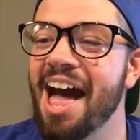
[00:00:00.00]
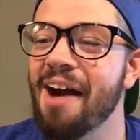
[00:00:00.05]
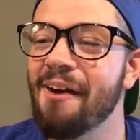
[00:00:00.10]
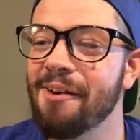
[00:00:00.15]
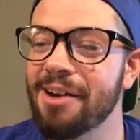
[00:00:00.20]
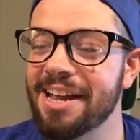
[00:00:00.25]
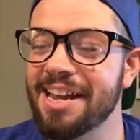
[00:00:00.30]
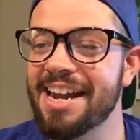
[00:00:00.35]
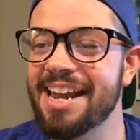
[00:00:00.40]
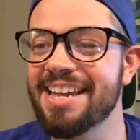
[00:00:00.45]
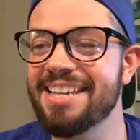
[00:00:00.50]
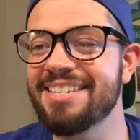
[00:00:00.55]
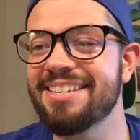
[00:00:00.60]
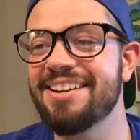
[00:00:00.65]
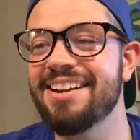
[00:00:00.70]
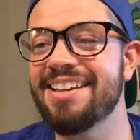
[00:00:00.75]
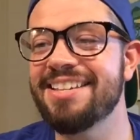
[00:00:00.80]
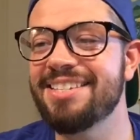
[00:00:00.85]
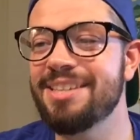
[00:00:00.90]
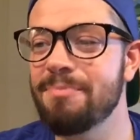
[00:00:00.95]

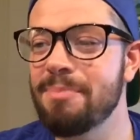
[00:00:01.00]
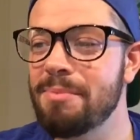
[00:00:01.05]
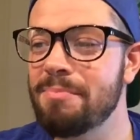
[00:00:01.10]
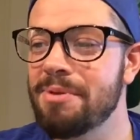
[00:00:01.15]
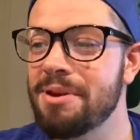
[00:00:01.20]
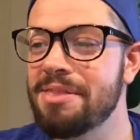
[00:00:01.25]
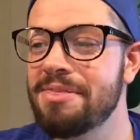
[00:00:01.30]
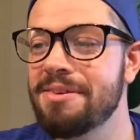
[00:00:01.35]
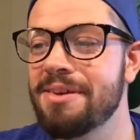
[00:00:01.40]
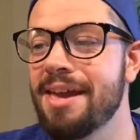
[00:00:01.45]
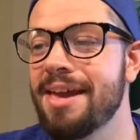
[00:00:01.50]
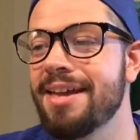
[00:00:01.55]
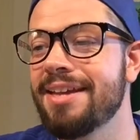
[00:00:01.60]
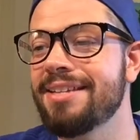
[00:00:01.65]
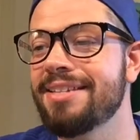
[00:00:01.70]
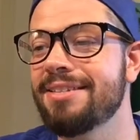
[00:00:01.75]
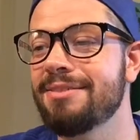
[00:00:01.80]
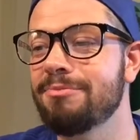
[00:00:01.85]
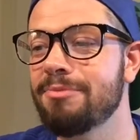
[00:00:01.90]
Organizer, zippy briefcase,